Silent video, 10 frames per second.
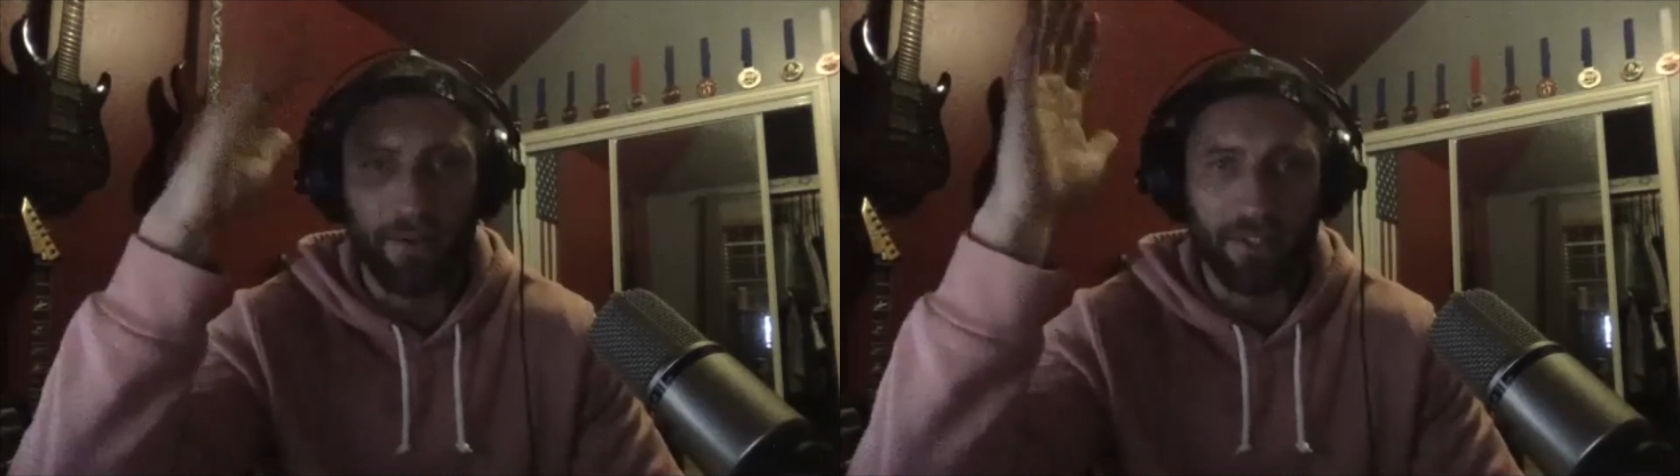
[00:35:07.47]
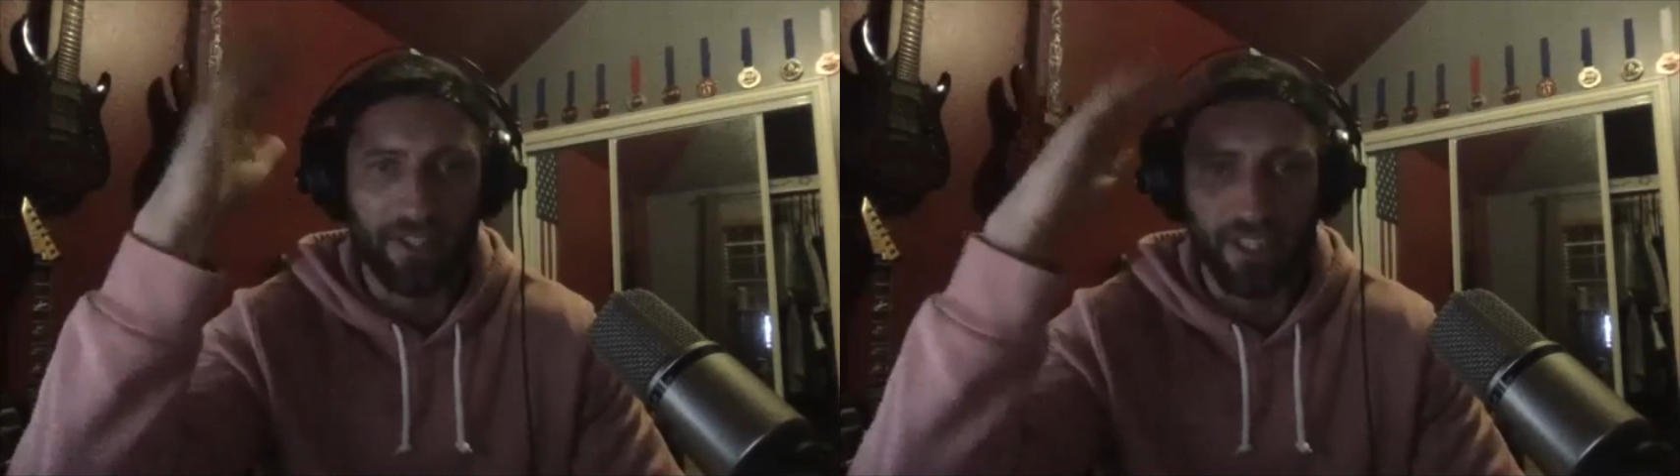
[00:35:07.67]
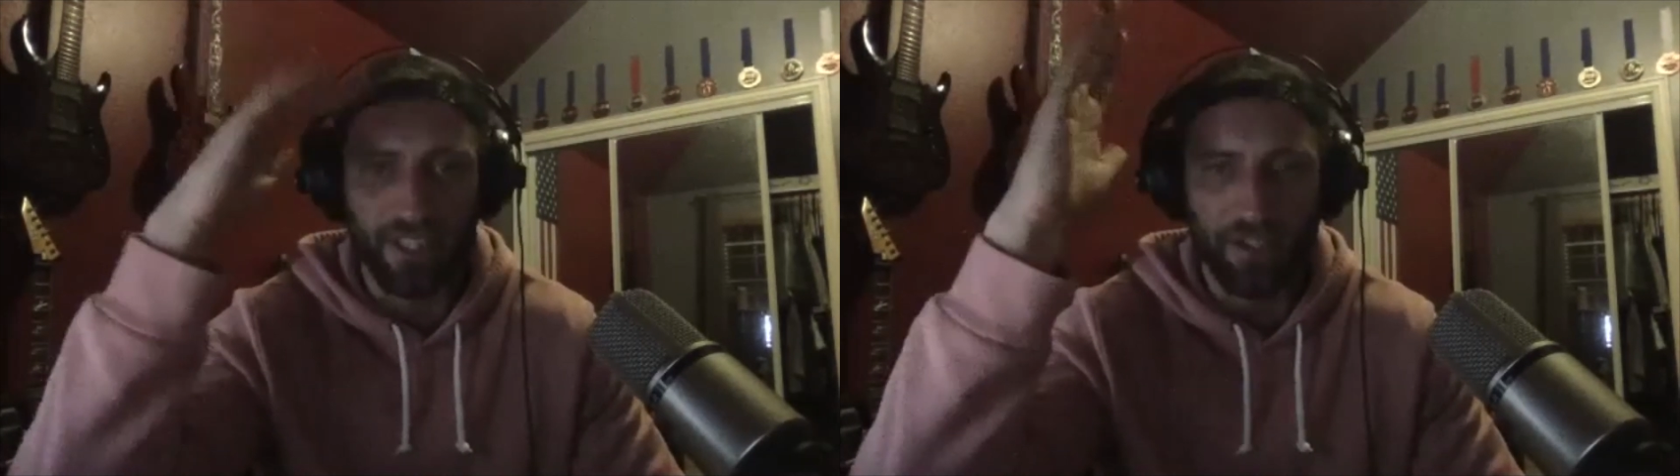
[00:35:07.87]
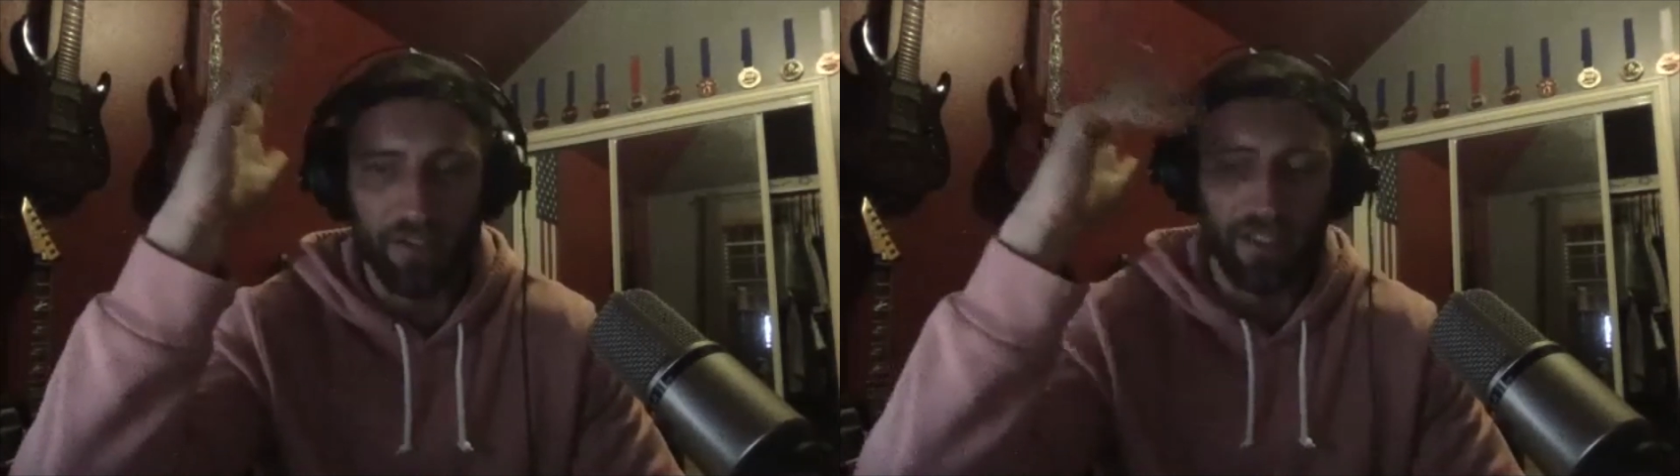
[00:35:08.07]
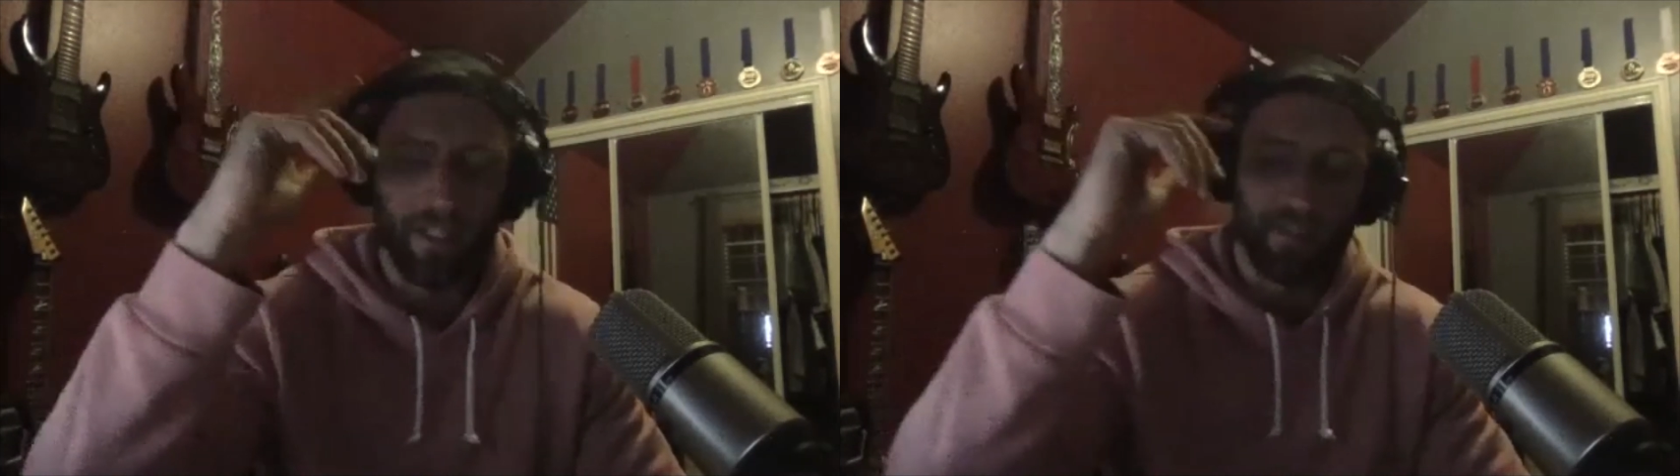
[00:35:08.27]

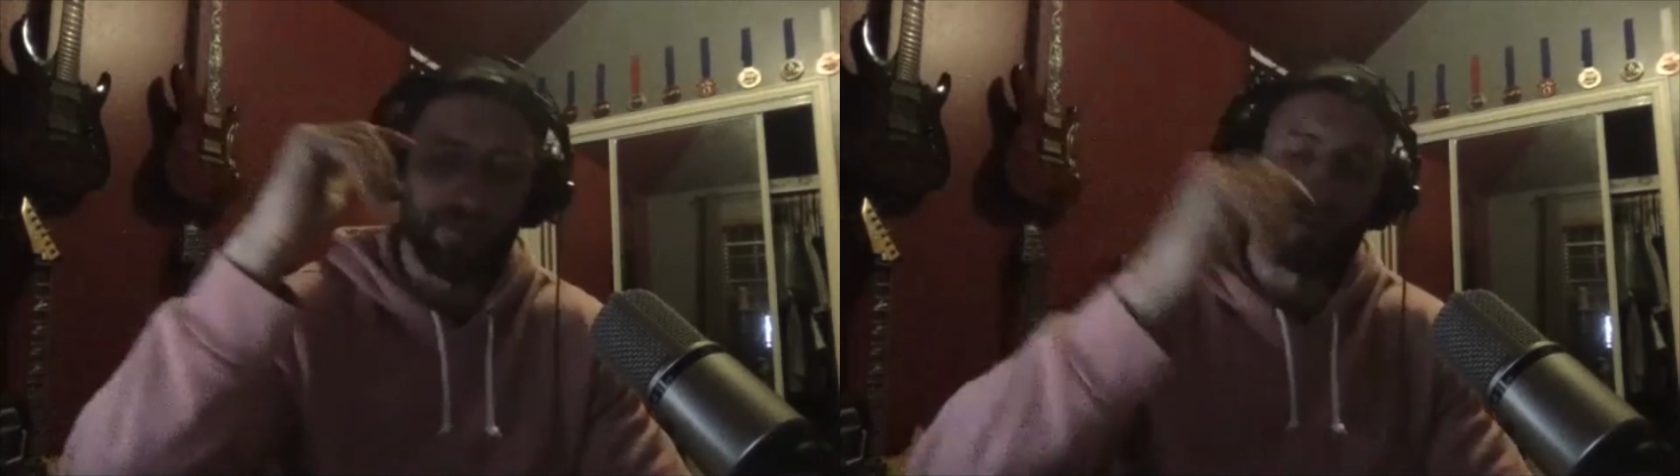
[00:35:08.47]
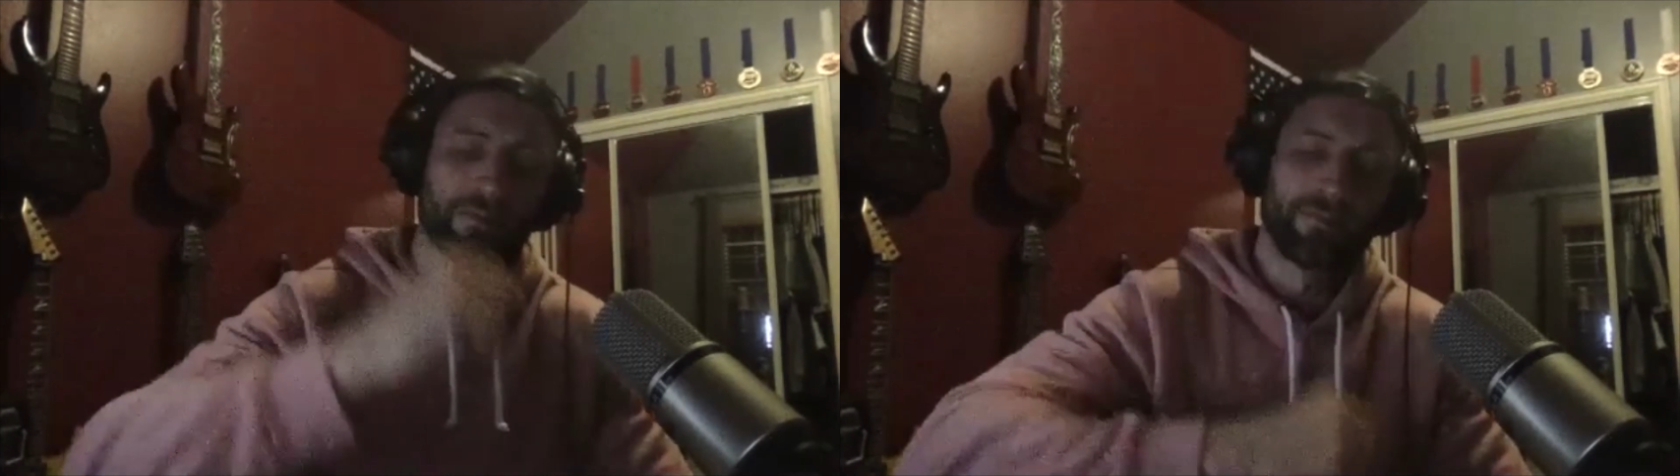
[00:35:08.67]
security level.